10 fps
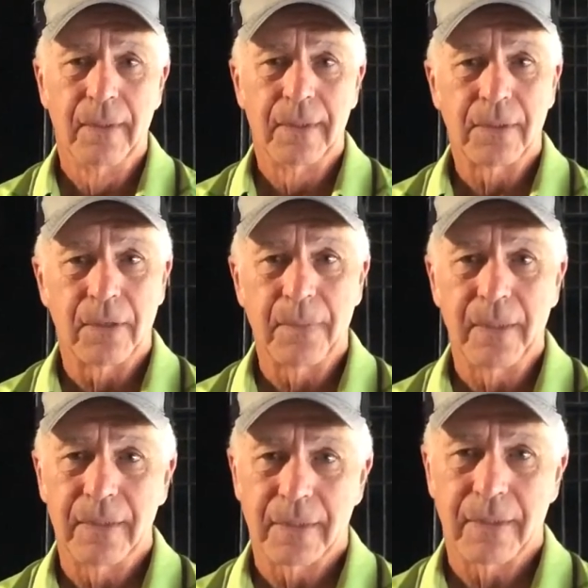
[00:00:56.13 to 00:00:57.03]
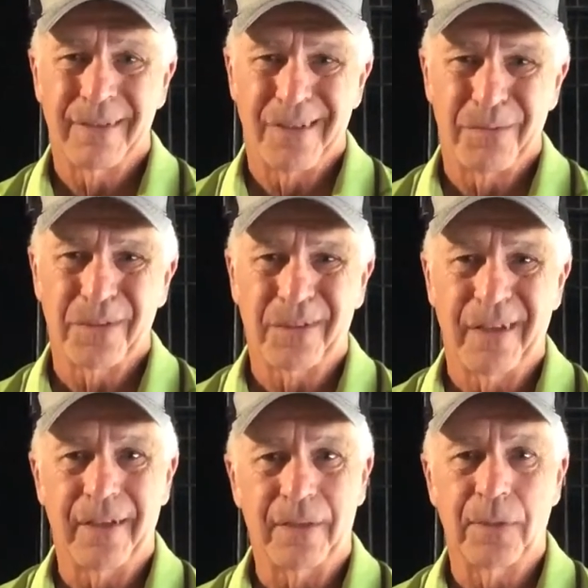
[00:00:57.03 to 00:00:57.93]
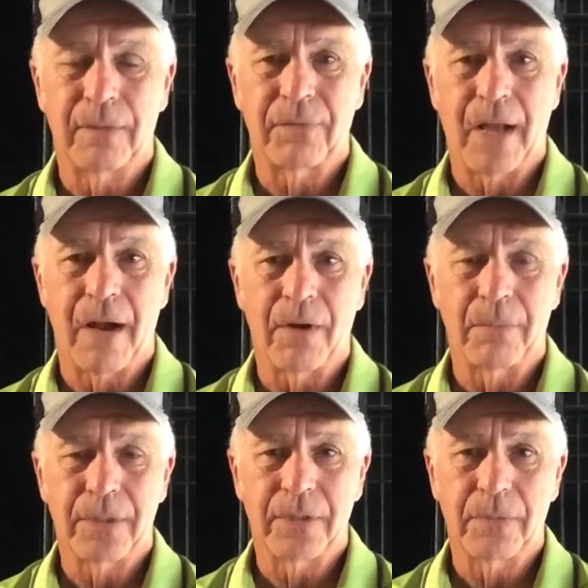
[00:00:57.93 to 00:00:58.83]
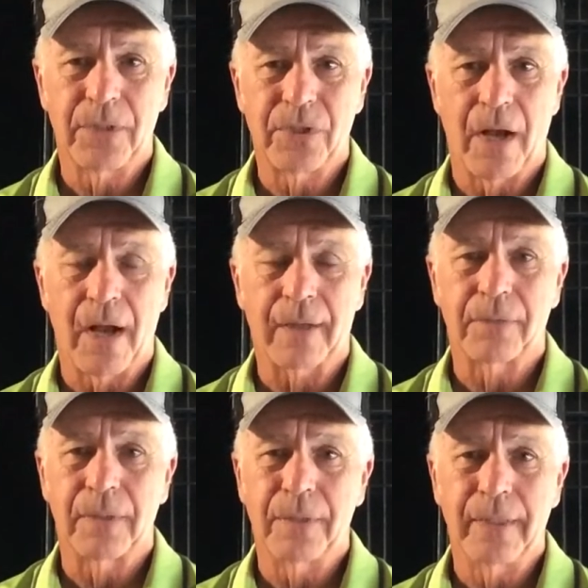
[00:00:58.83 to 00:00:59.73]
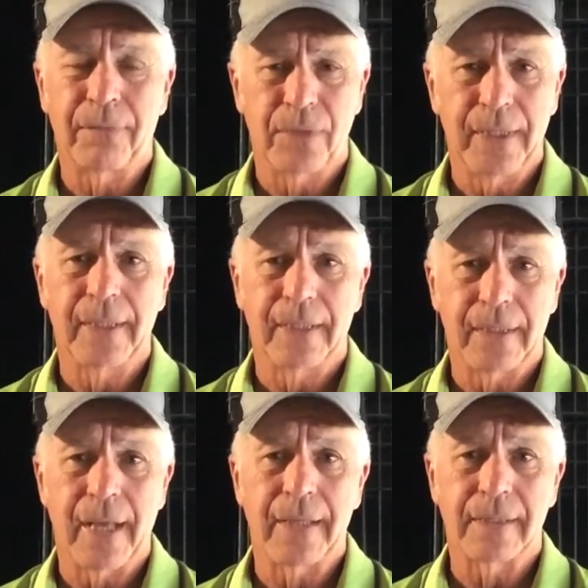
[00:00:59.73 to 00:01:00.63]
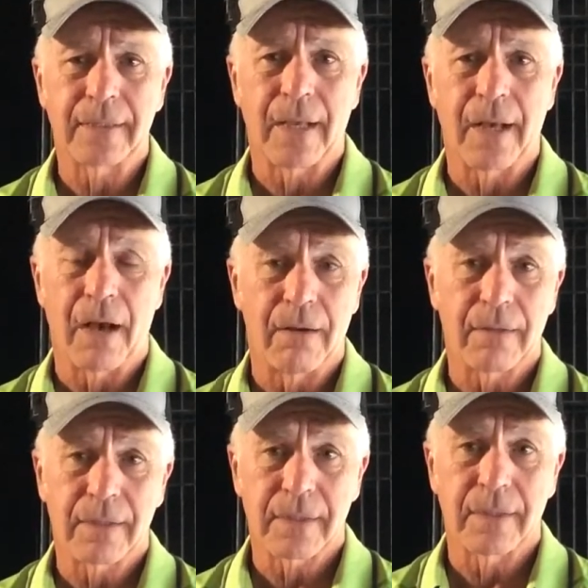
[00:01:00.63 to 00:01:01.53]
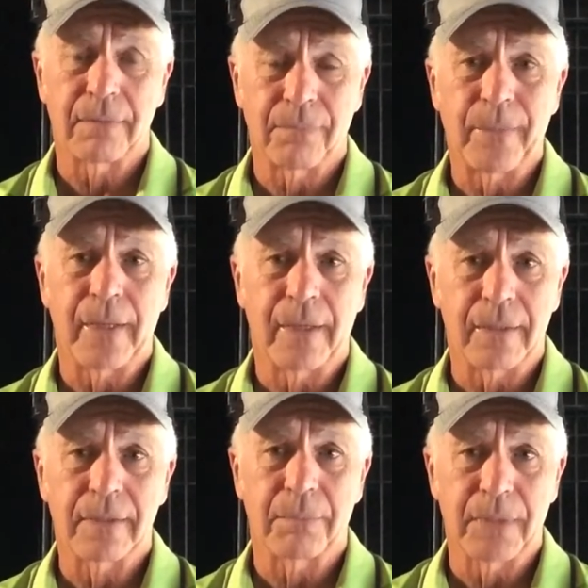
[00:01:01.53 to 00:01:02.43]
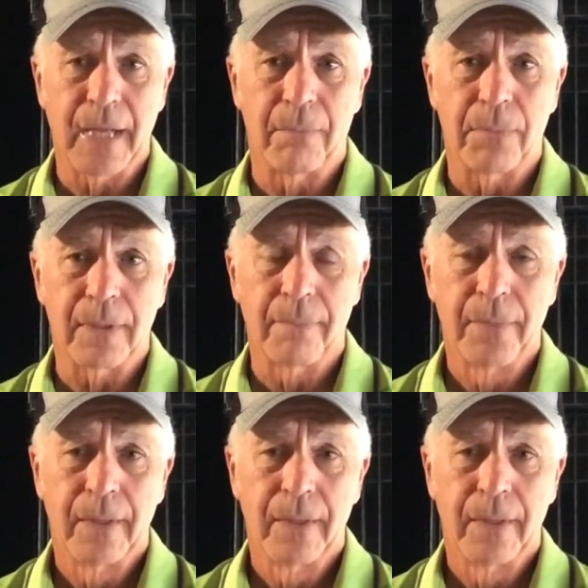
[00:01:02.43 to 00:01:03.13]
Soybeans that almost kind of quit flowering, but you'll be shocked when we get a nice August and September.